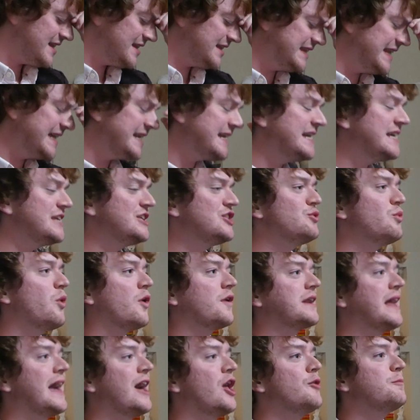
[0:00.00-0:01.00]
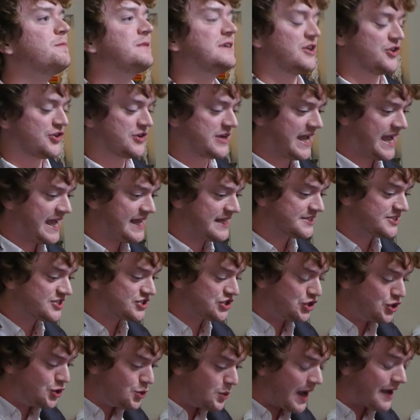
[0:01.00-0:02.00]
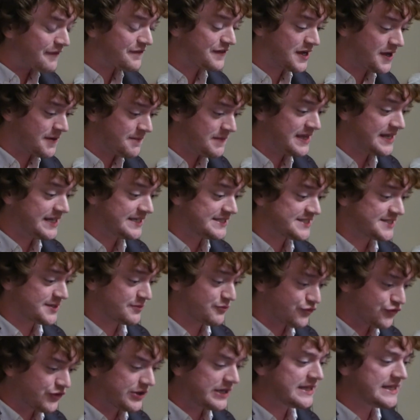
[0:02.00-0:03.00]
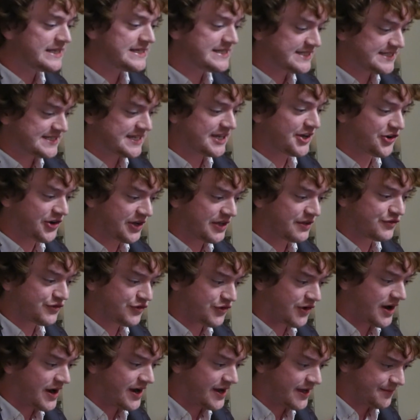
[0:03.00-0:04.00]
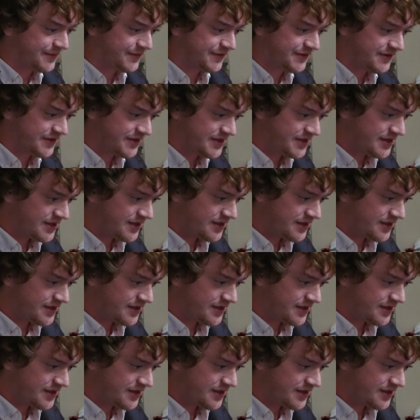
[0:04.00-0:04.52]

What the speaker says: Lenny, you aren't helping your case. You have committed some really serious crimes.